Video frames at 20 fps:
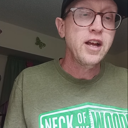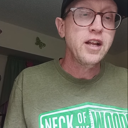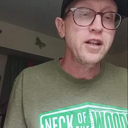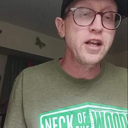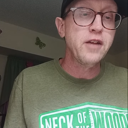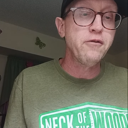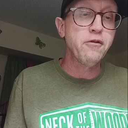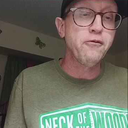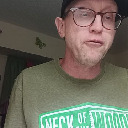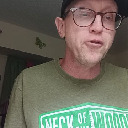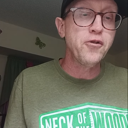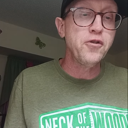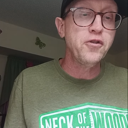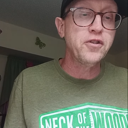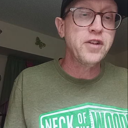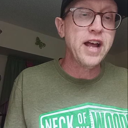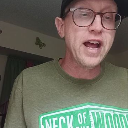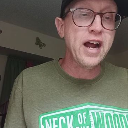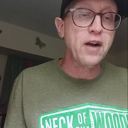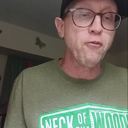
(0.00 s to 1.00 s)
They refuse
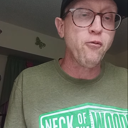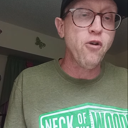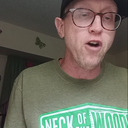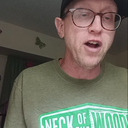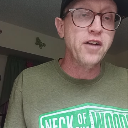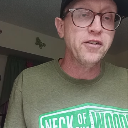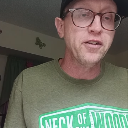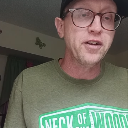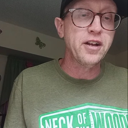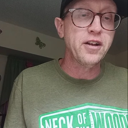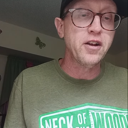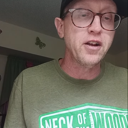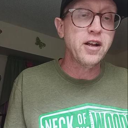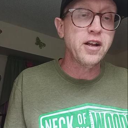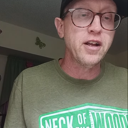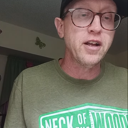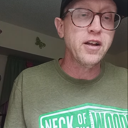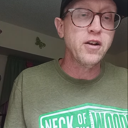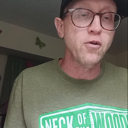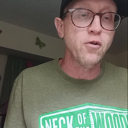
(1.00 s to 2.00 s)
to act wisely
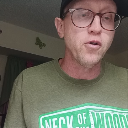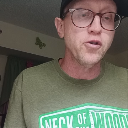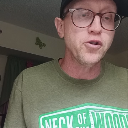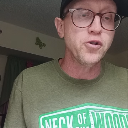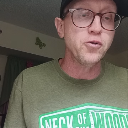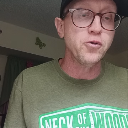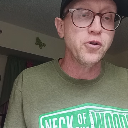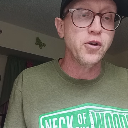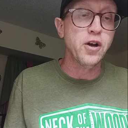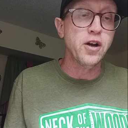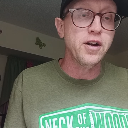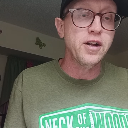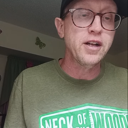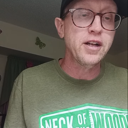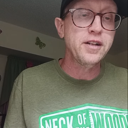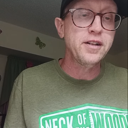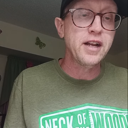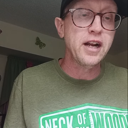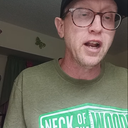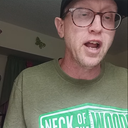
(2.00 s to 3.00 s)
or do good.
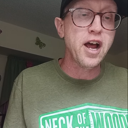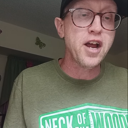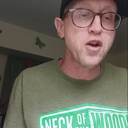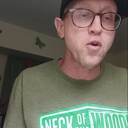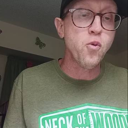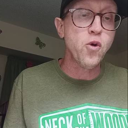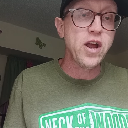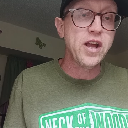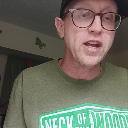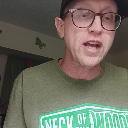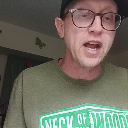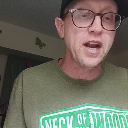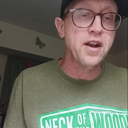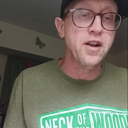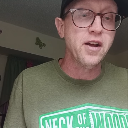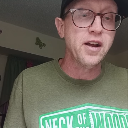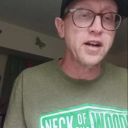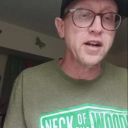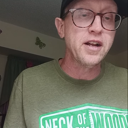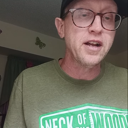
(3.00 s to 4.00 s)
They lie awake at
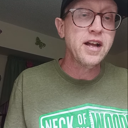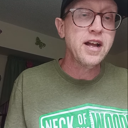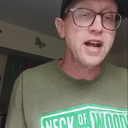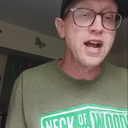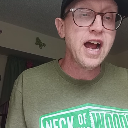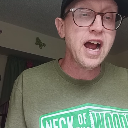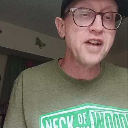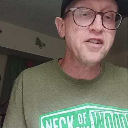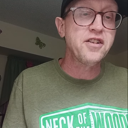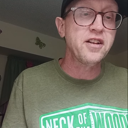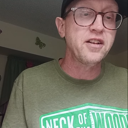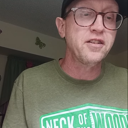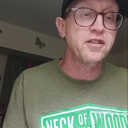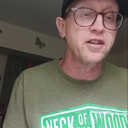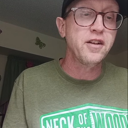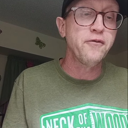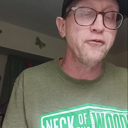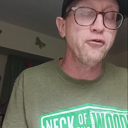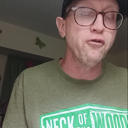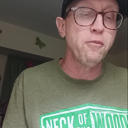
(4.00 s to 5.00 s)
night, hatching
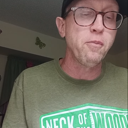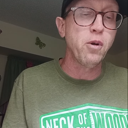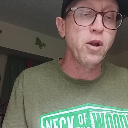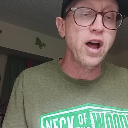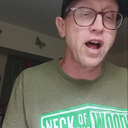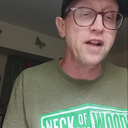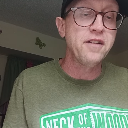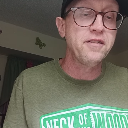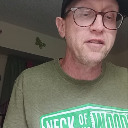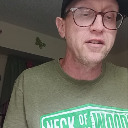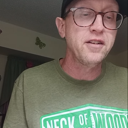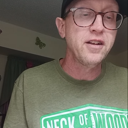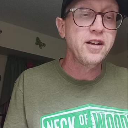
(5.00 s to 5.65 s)
sinful plots.